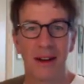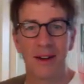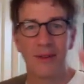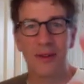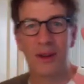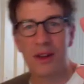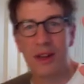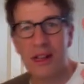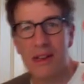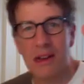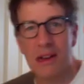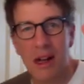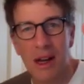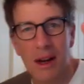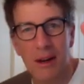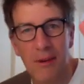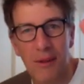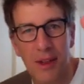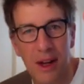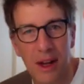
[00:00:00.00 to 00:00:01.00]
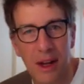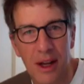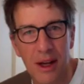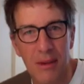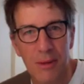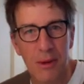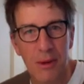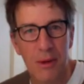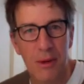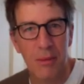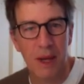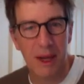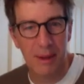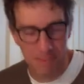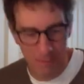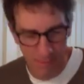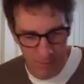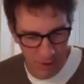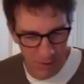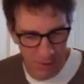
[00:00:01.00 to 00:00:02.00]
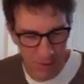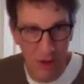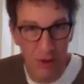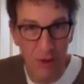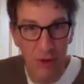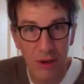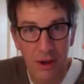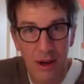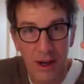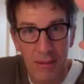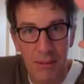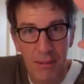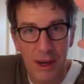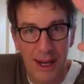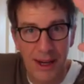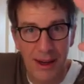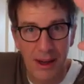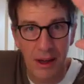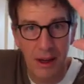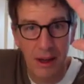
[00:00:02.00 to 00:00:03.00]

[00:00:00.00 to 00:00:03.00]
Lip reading: I've got this glove that comes with my drawing pad.